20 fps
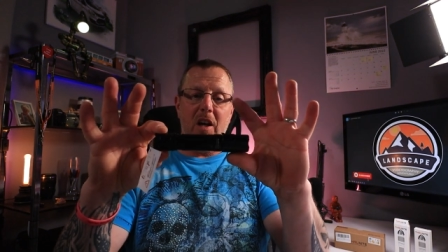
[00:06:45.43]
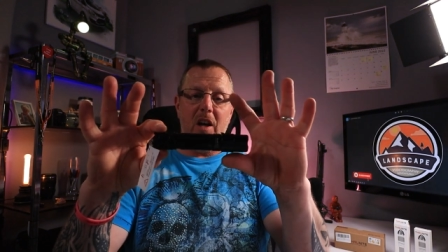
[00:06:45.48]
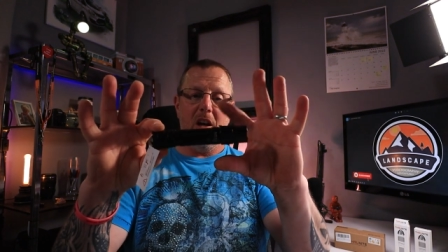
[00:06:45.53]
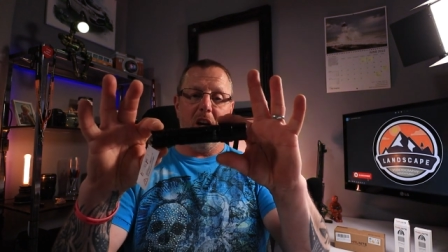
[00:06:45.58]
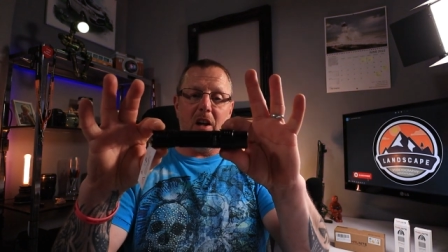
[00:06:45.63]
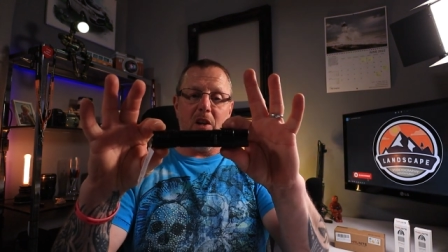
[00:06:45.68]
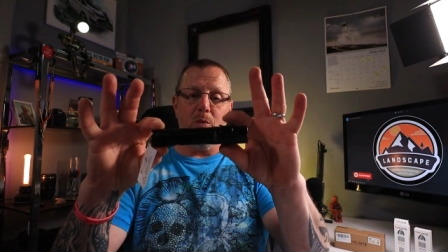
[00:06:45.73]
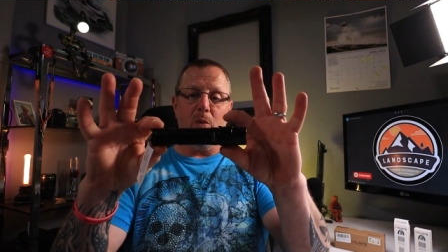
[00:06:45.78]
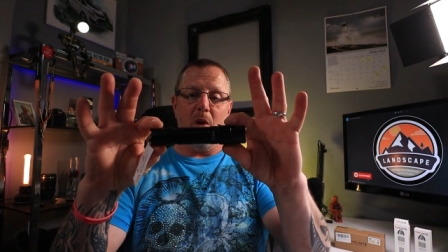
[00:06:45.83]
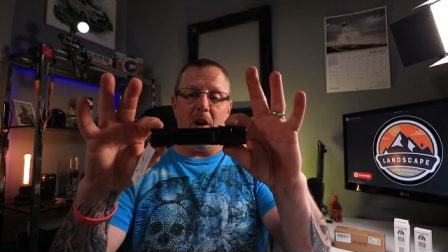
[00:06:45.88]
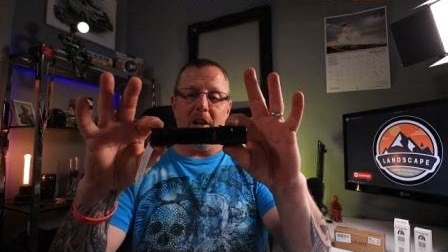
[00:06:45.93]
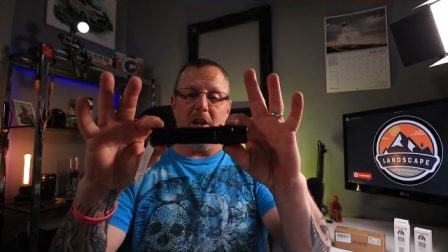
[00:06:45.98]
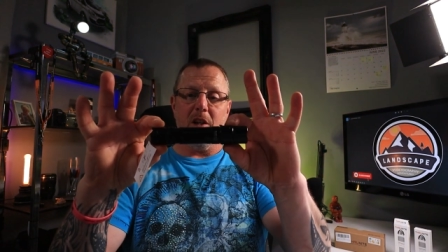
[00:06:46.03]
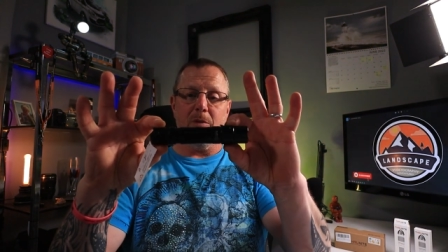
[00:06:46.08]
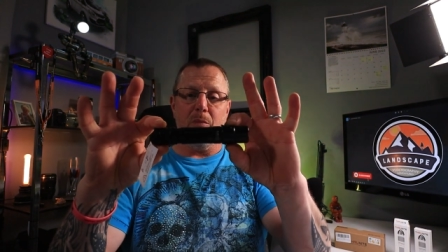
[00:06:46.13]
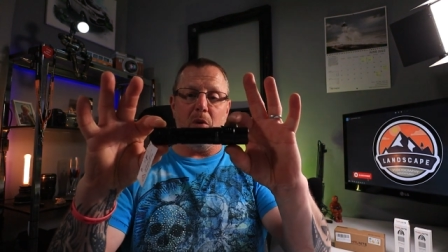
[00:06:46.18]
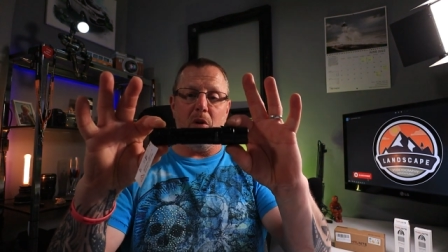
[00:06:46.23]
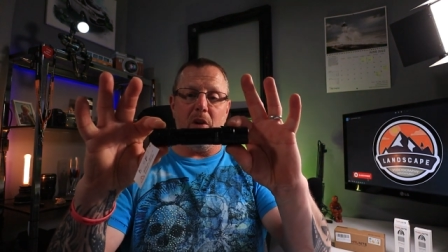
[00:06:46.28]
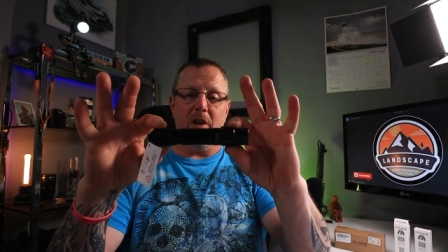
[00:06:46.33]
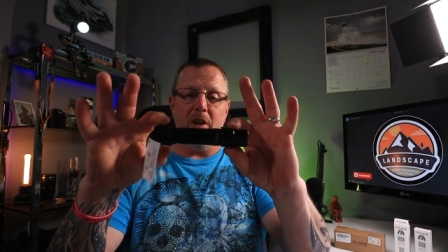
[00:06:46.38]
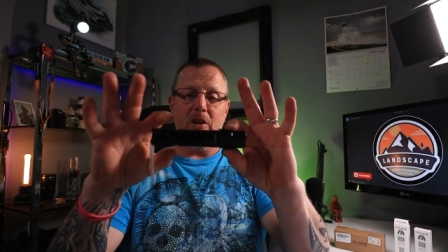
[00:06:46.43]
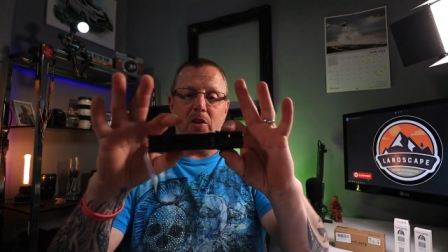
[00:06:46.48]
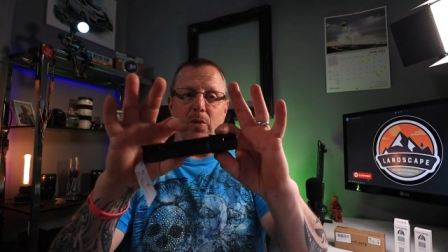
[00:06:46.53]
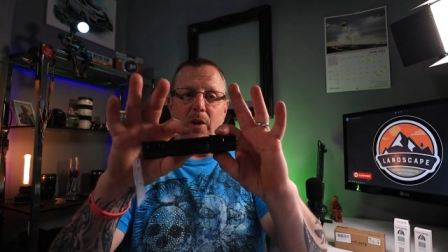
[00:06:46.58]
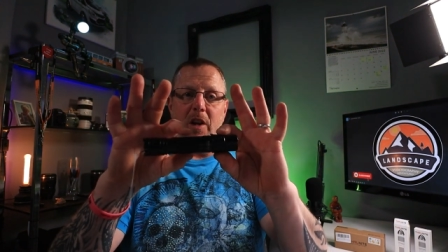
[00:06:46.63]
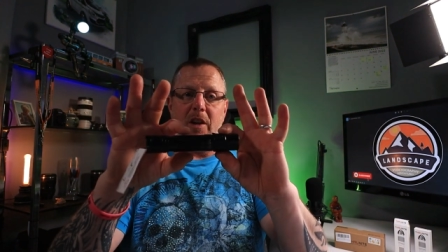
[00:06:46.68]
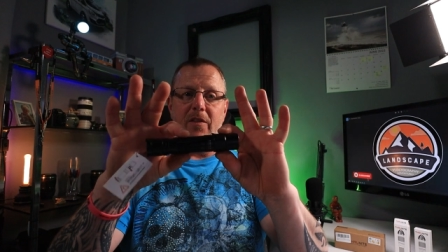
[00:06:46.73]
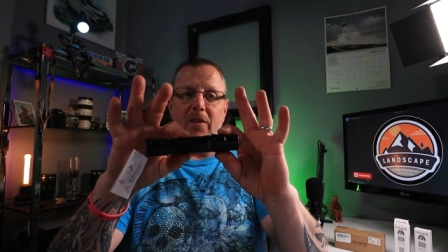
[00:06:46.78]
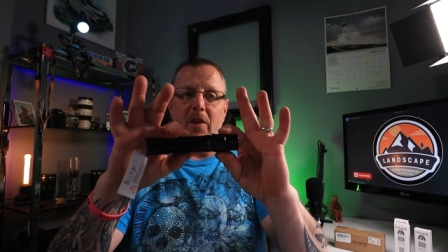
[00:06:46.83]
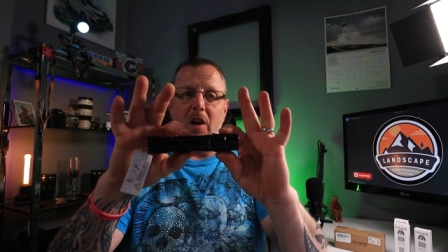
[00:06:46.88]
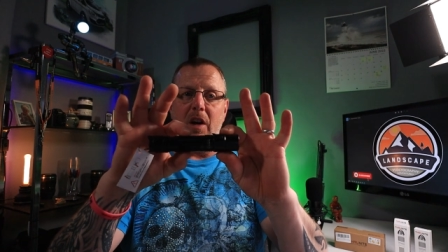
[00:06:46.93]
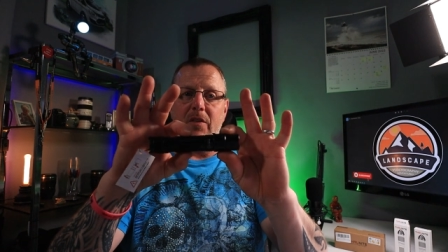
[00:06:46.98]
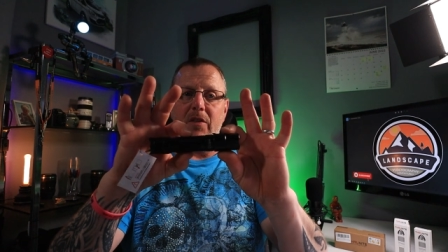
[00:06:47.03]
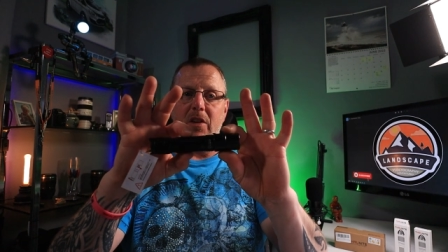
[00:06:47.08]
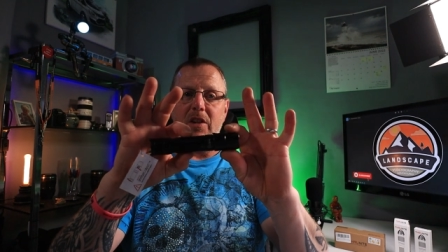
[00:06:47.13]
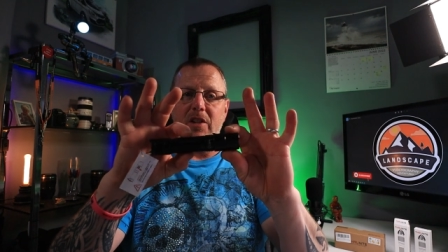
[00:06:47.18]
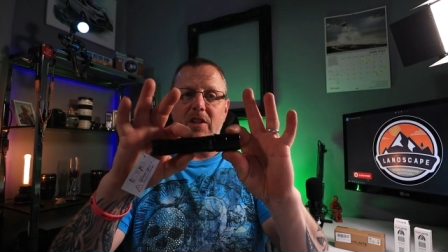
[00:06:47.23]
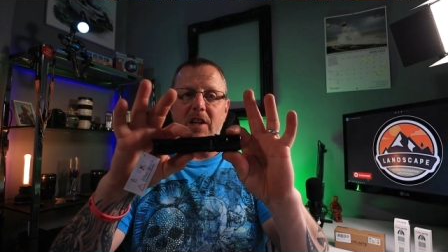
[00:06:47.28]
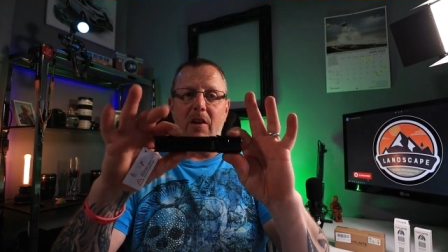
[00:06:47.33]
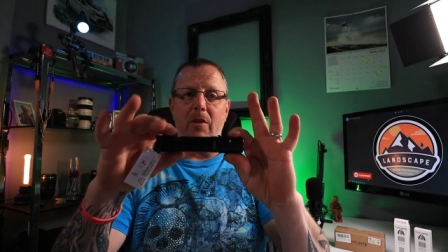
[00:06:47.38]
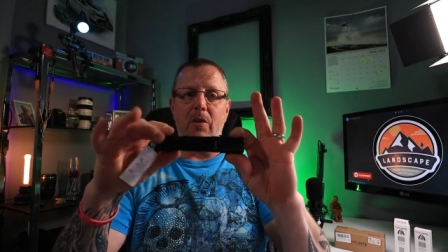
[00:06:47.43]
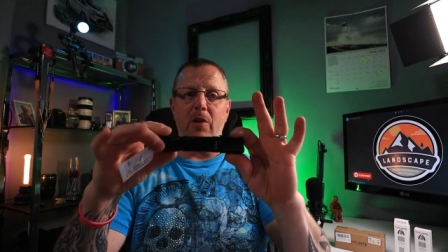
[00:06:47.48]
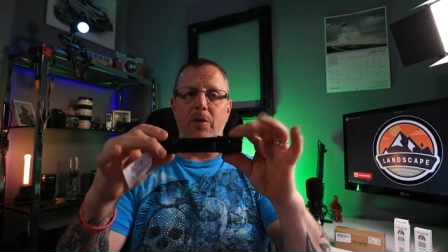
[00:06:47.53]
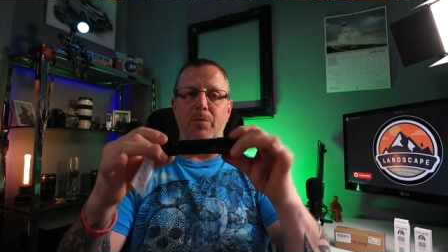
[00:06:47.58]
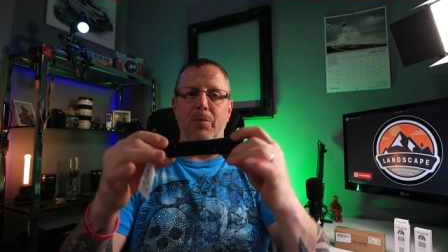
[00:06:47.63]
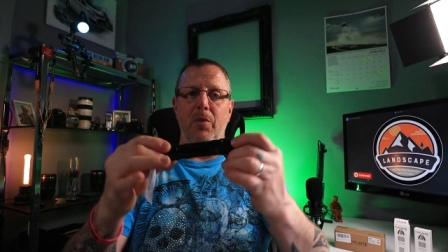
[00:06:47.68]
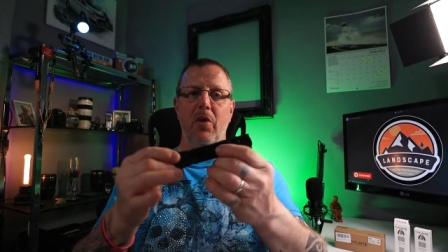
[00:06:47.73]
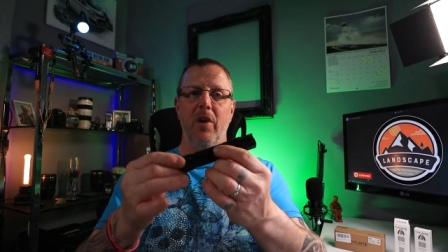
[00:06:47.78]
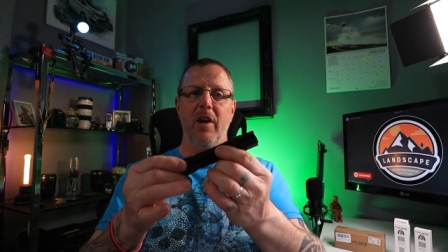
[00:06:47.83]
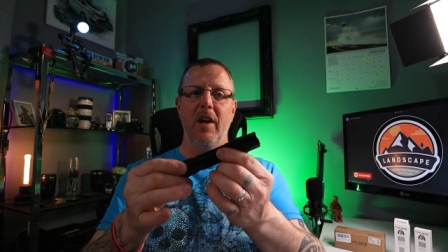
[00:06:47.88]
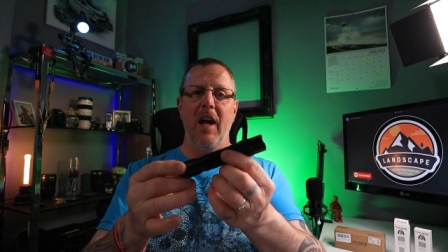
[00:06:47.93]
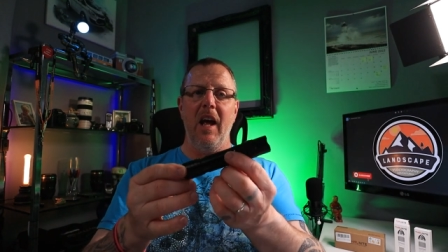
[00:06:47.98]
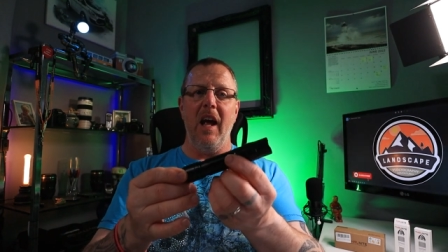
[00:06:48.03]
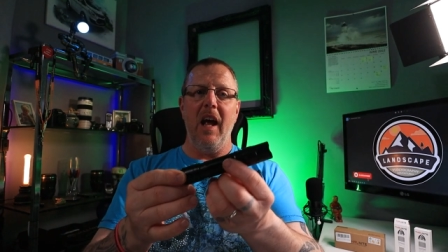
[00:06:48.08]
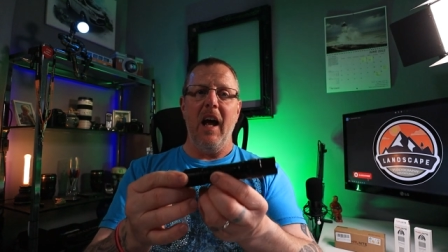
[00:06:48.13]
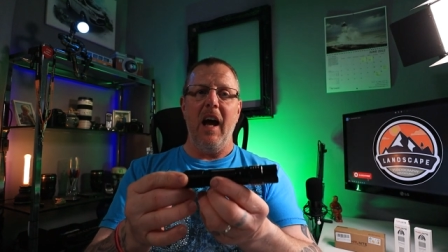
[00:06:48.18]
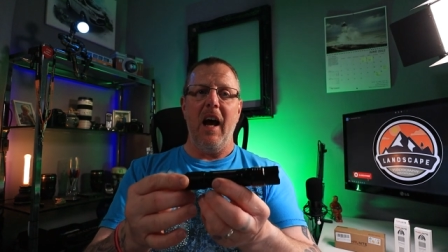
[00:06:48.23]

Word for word: at its widest point and twenty-five at its narrowest point,